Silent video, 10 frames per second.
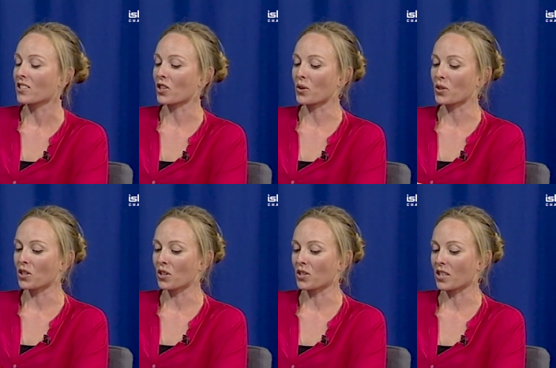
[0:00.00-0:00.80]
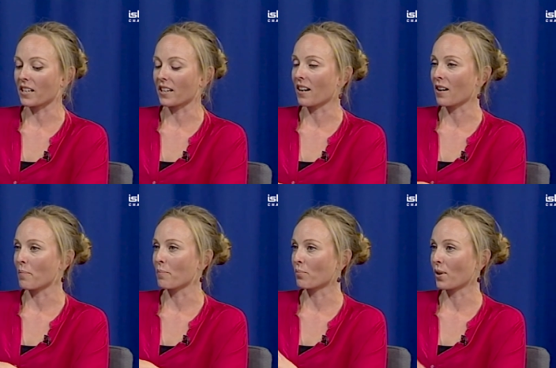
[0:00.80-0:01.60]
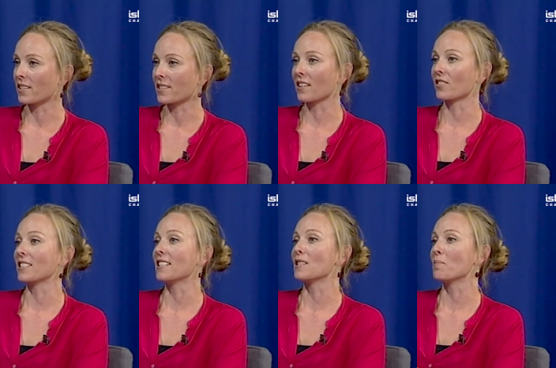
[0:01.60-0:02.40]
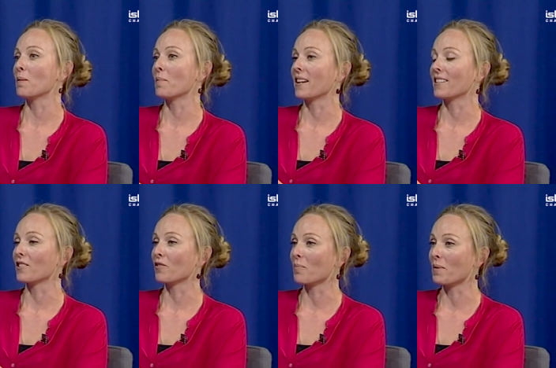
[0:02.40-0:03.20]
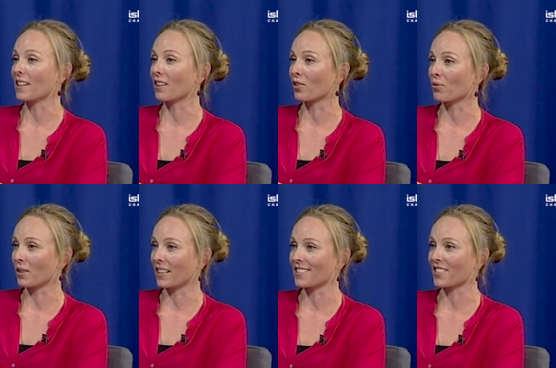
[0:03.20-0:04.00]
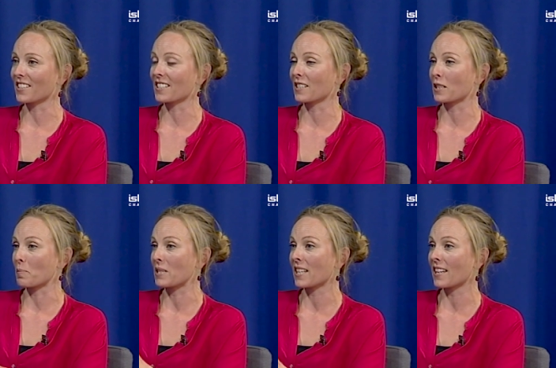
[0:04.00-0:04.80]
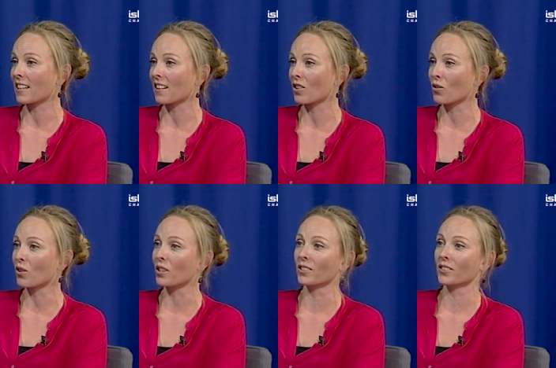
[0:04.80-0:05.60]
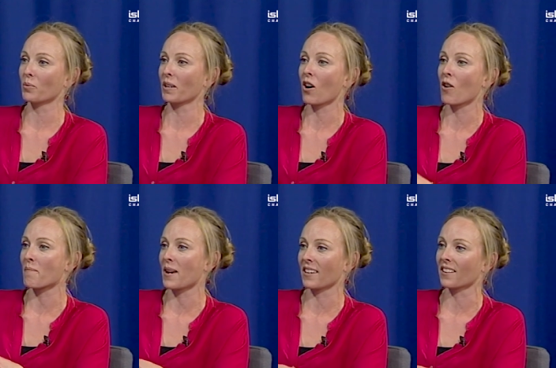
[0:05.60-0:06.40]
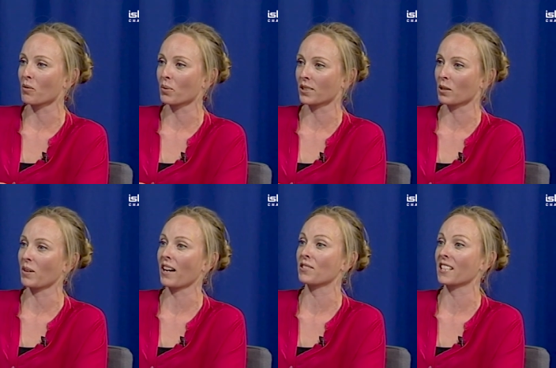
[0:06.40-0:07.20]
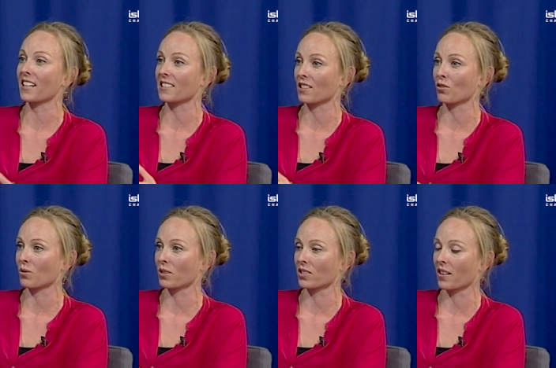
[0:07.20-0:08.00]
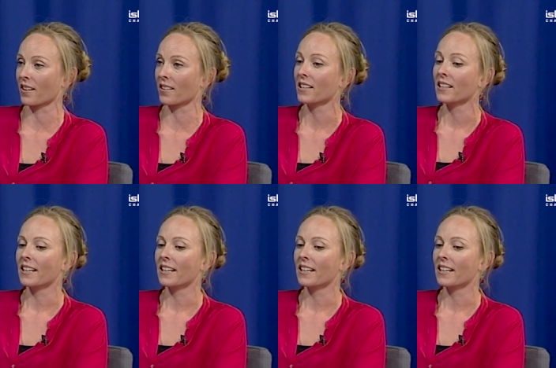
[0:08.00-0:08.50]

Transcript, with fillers: So usually um, brain cells need to be made of omega-3. So this is a particular oil that we can't make in our body and we have to get it through our diet.